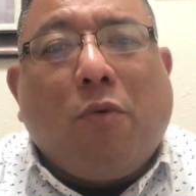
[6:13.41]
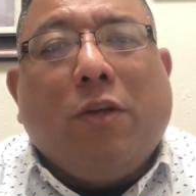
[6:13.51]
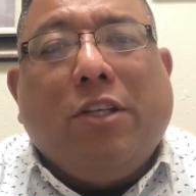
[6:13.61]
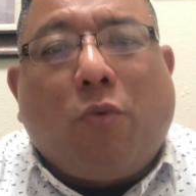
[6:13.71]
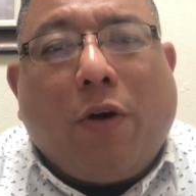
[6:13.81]

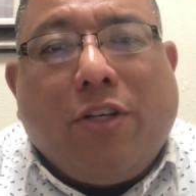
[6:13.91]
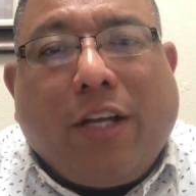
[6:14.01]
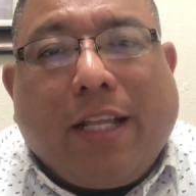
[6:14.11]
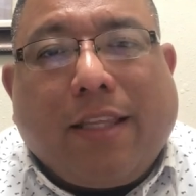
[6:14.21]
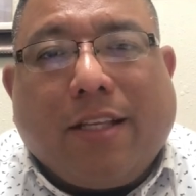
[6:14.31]
where'd you
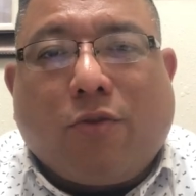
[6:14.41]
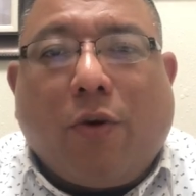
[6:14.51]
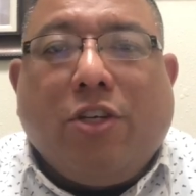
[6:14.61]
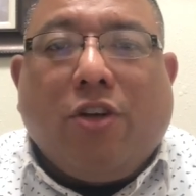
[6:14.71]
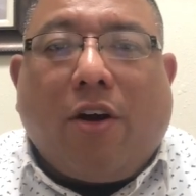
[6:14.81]
get this?
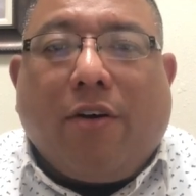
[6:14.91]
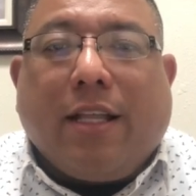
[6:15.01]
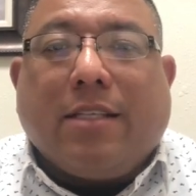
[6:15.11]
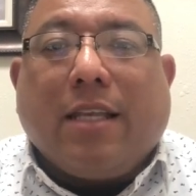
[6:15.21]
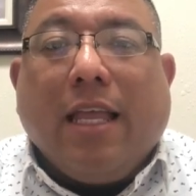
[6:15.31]
Where'd you learn
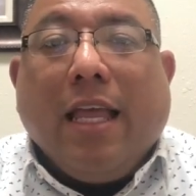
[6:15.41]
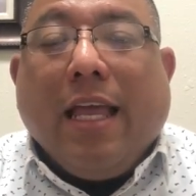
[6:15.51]
this?